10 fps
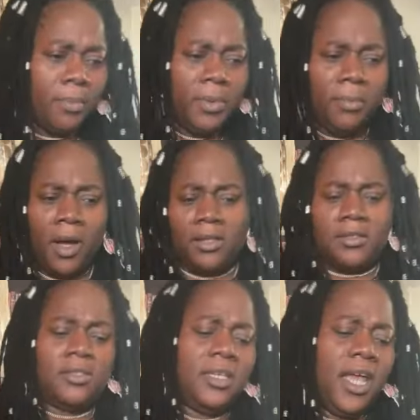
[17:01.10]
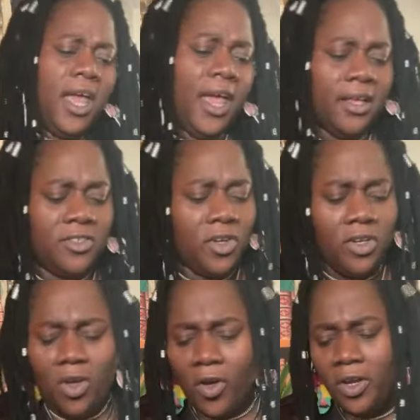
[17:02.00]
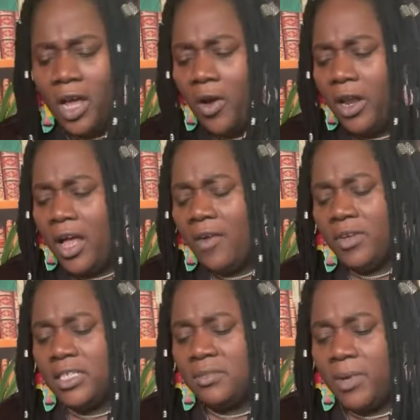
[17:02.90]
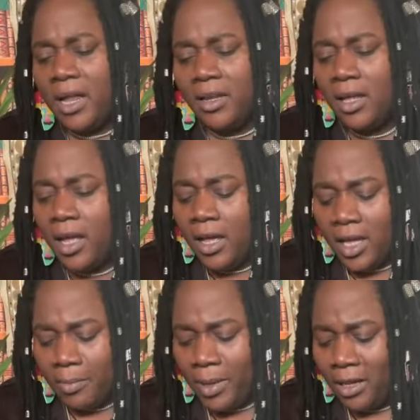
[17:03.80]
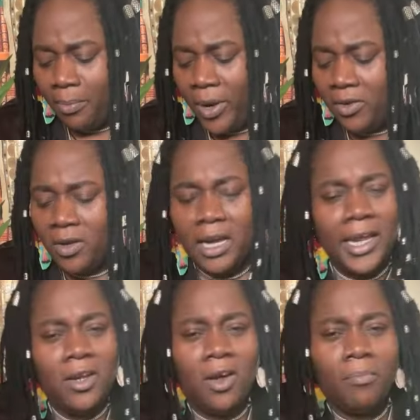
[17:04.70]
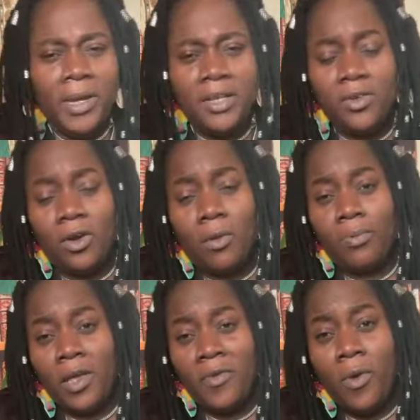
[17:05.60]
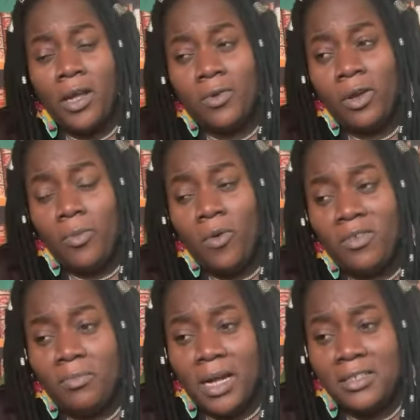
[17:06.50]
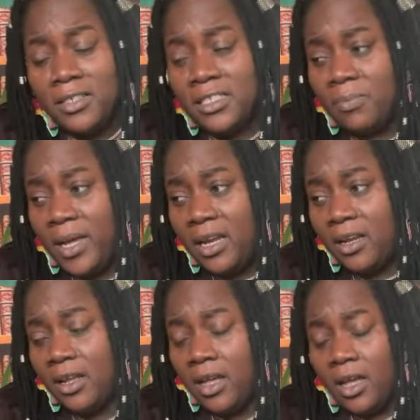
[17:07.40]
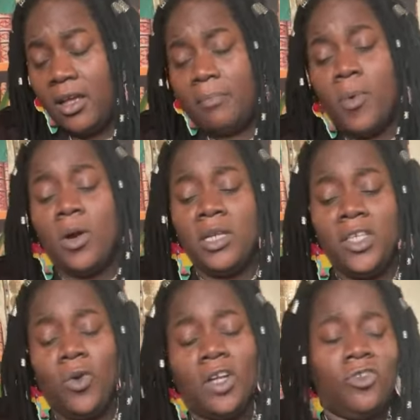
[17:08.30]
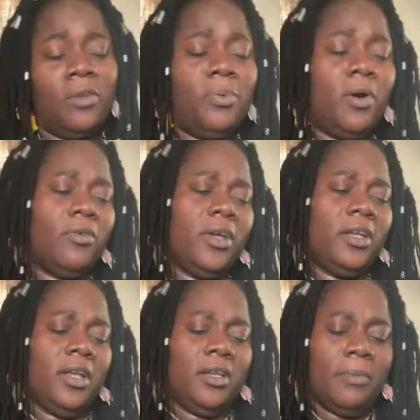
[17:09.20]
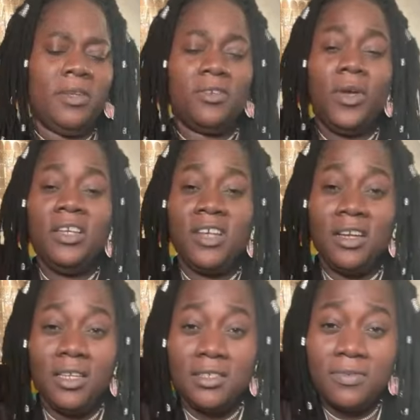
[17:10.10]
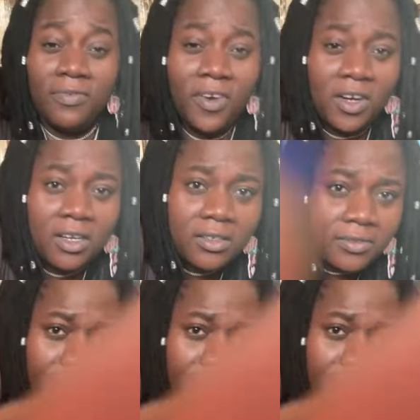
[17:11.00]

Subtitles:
But yeah, so no, you're not going to have this man. And better pray to God he don't beat you up. If you want to remove the magic spell, book the 200-pound reading. Let me screenshot this fuck.